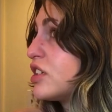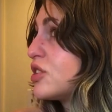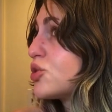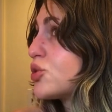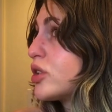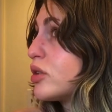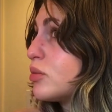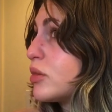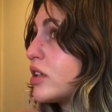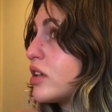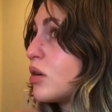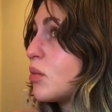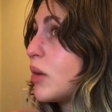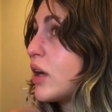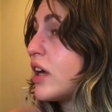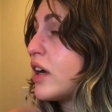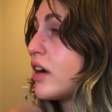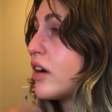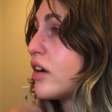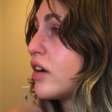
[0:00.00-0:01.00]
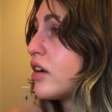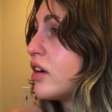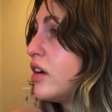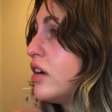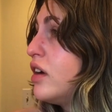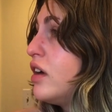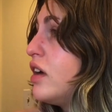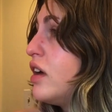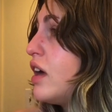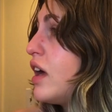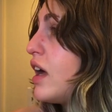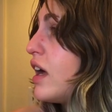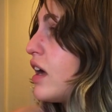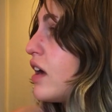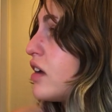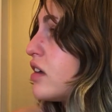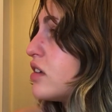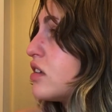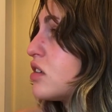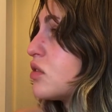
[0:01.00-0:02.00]
treatment on my hair.
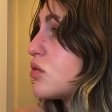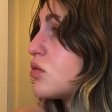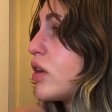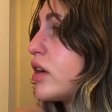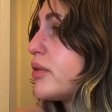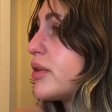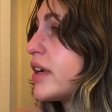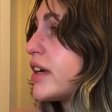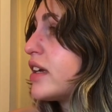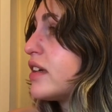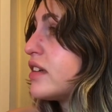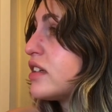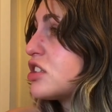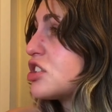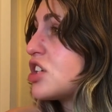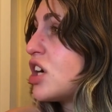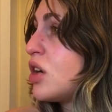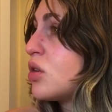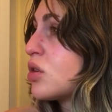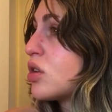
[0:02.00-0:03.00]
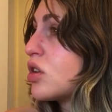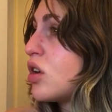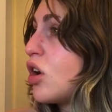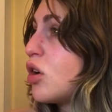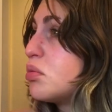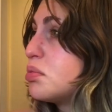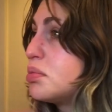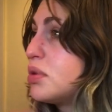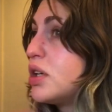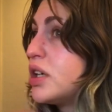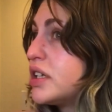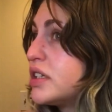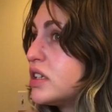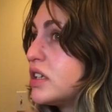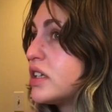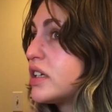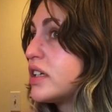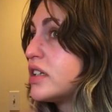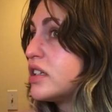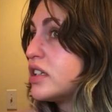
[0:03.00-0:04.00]
And right when I get in the shower, I'll put the
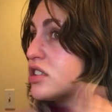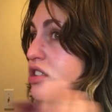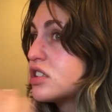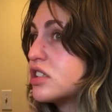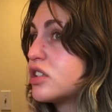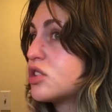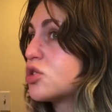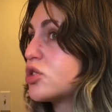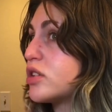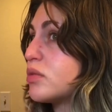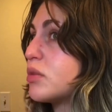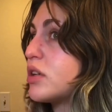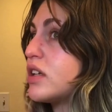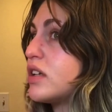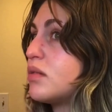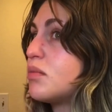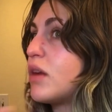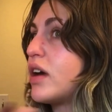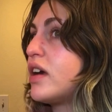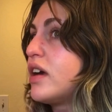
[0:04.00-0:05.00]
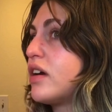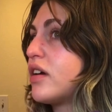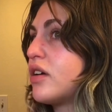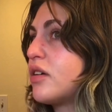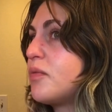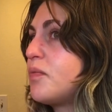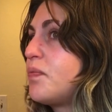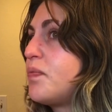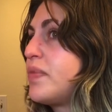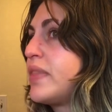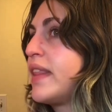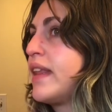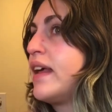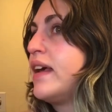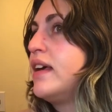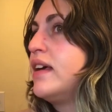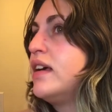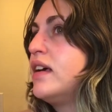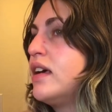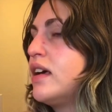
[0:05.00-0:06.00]
conditioning treatment in my hair. And
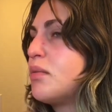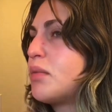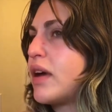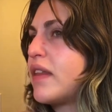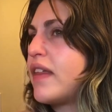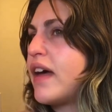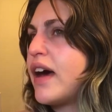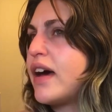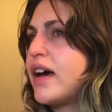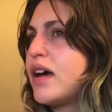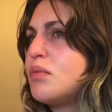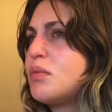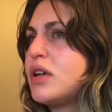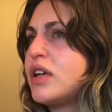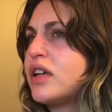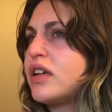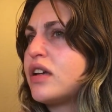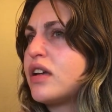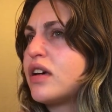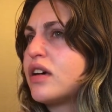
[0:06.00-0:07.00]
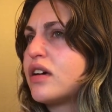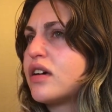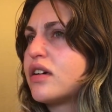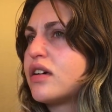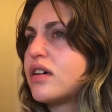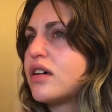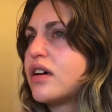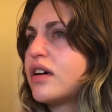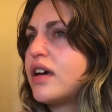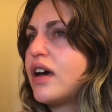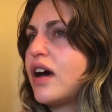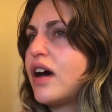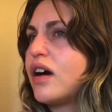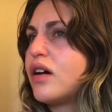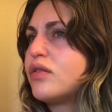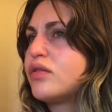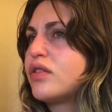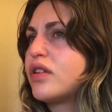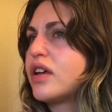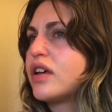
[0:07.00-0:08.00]
by that I mean I
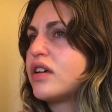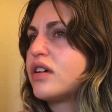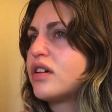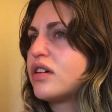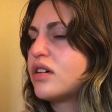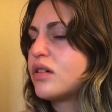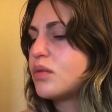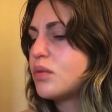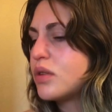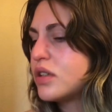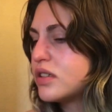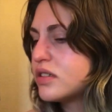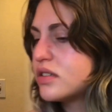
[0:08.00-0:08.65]
have like, what is